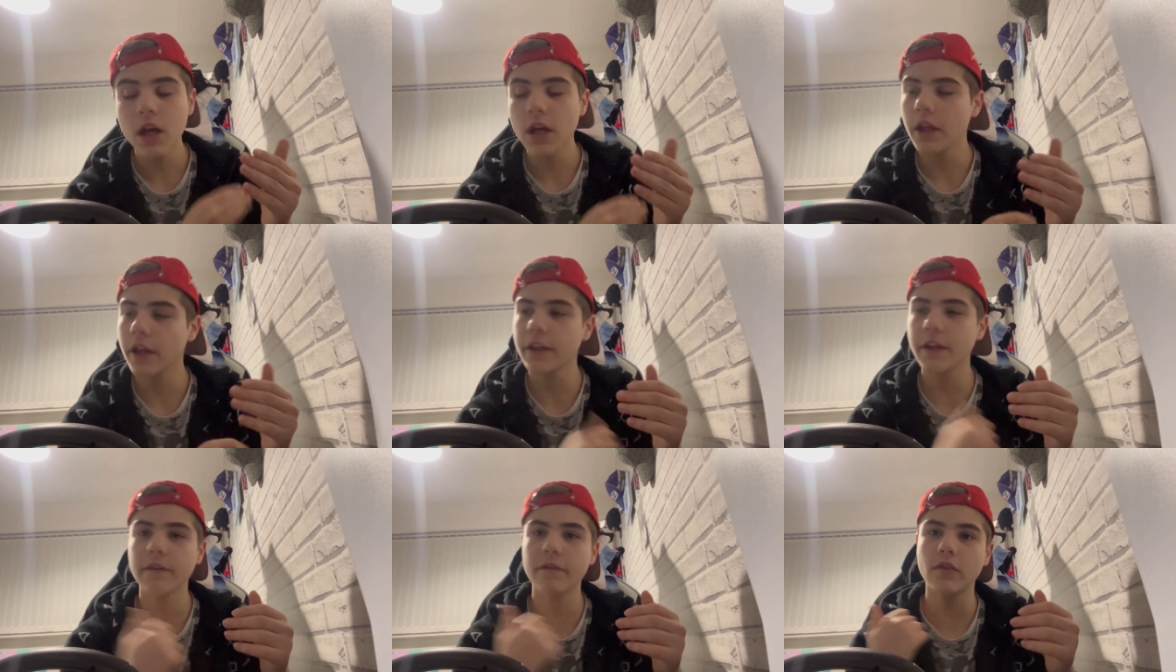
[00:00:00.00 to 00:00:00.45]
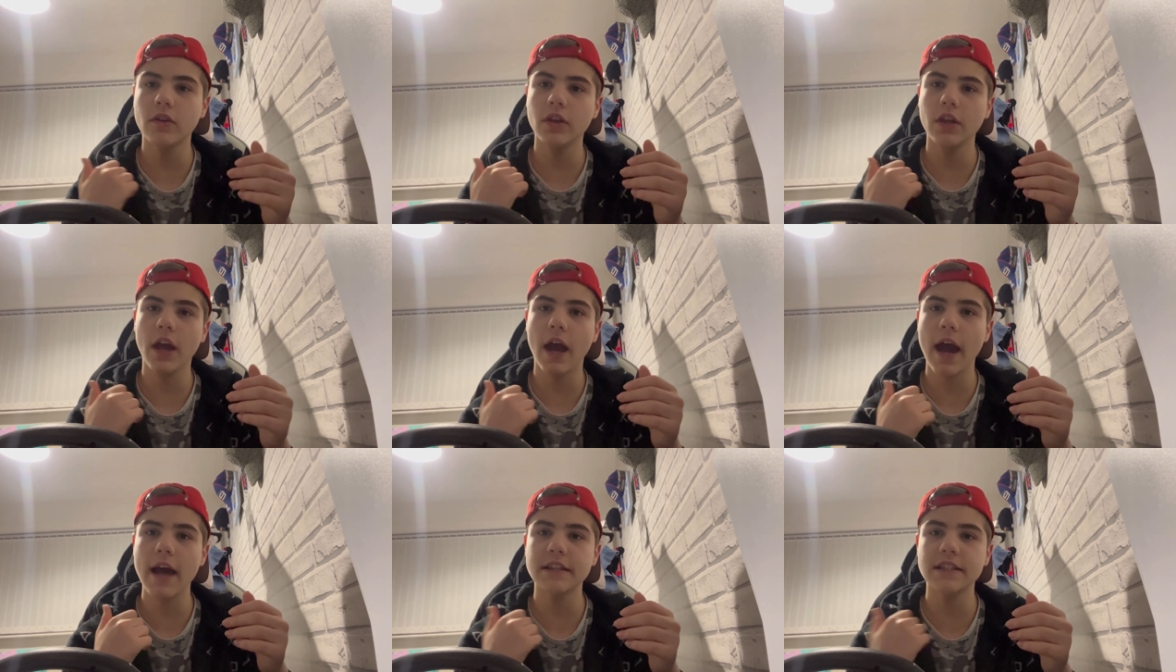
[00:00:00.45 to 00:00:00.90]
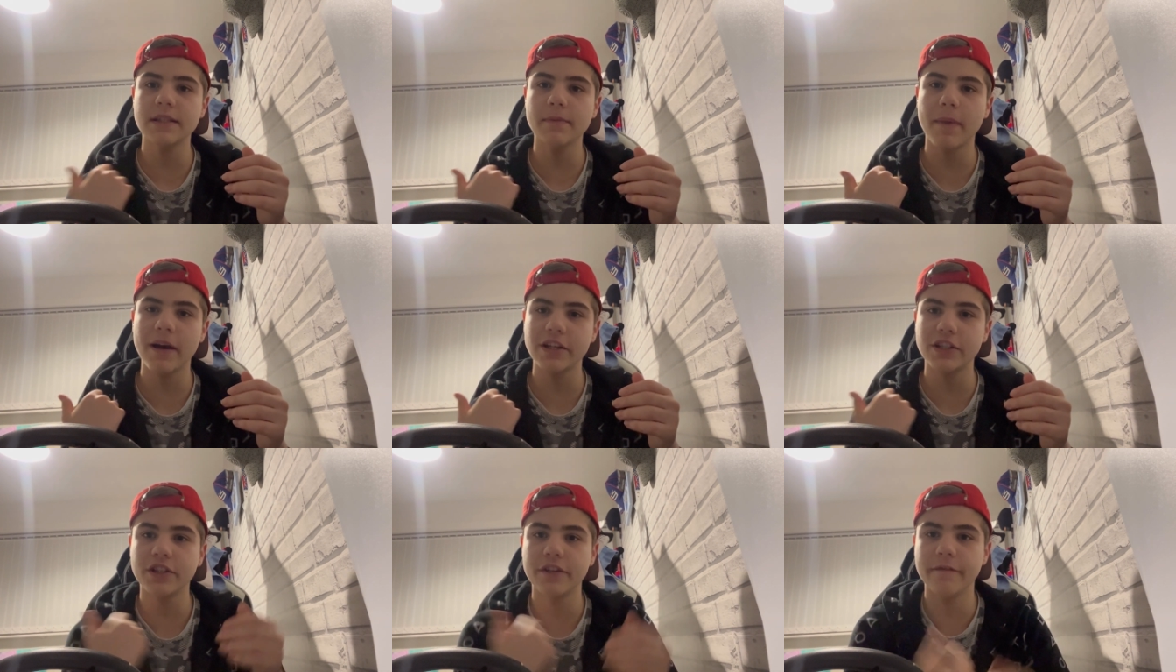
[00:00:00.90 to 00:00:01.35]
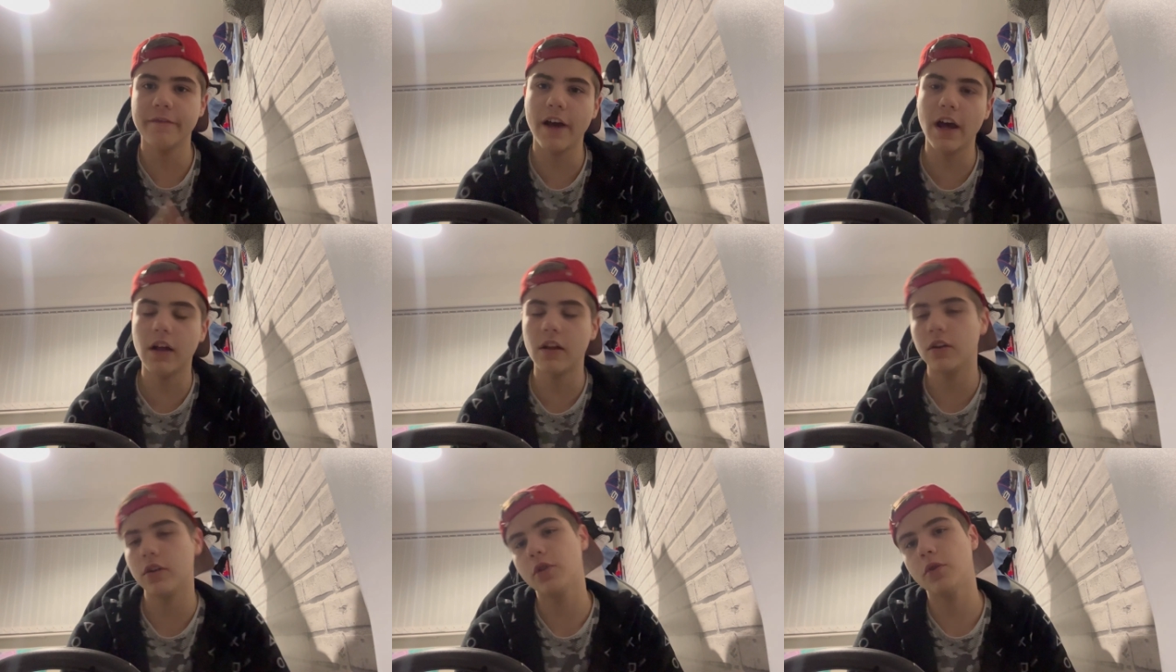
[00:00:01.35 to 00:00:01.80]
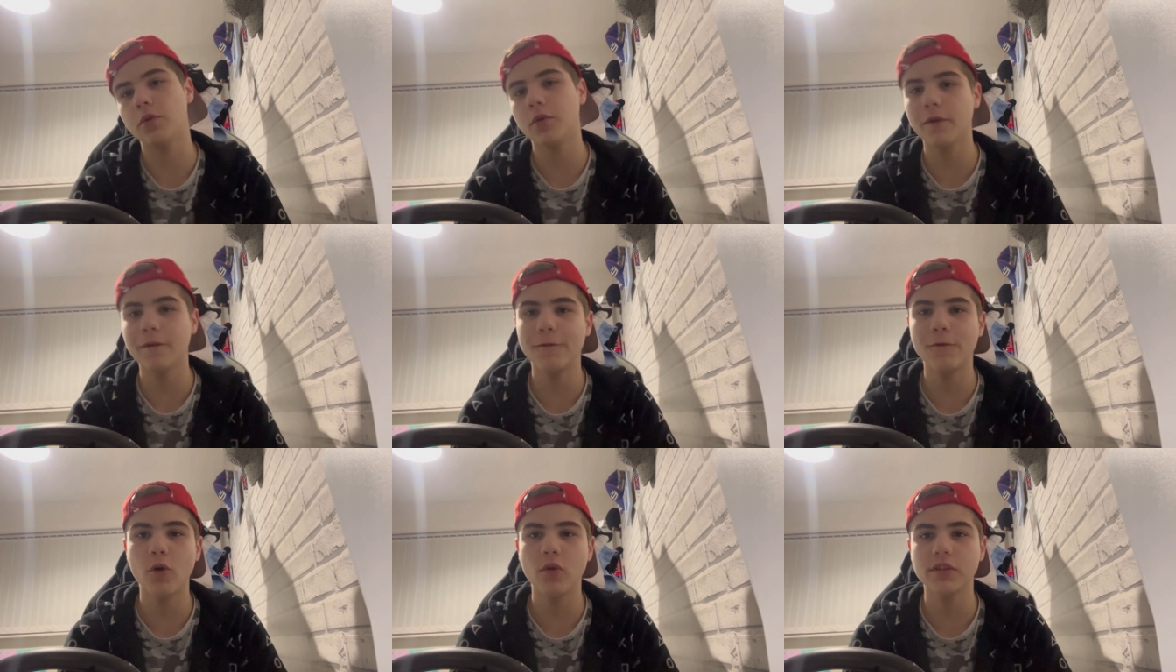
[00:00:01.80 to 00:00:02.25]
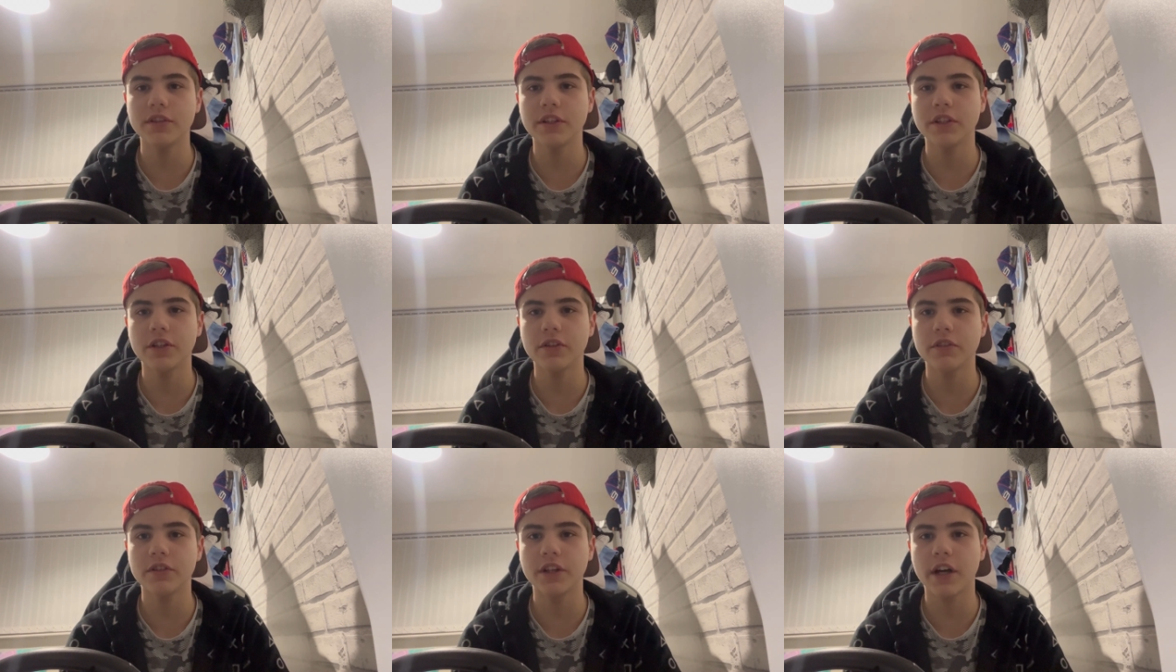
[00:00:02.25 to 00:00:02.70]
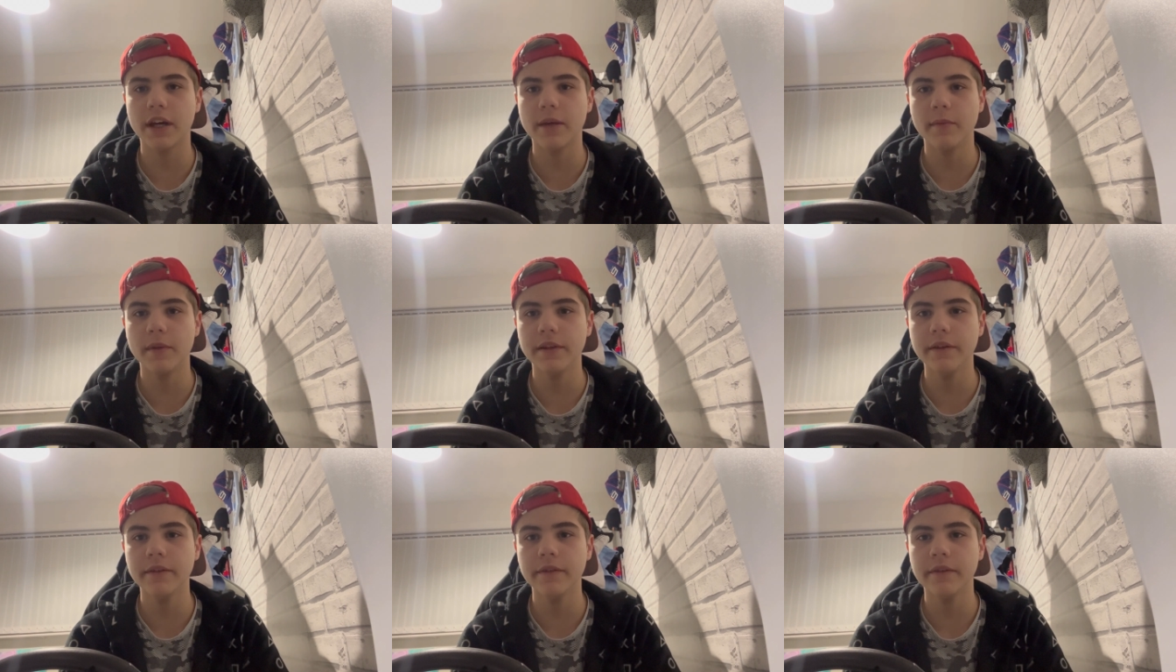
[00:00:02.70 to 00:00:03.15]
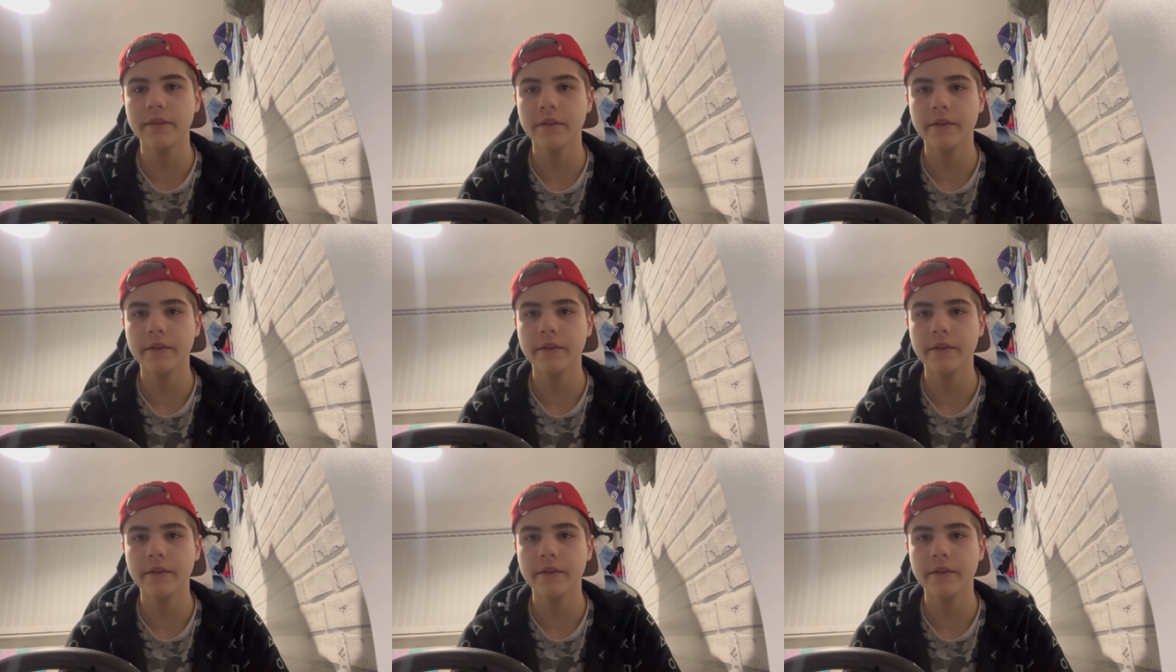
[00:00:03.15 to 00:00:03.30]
Like, you had Sebastian Vettel, who you forced into retirement.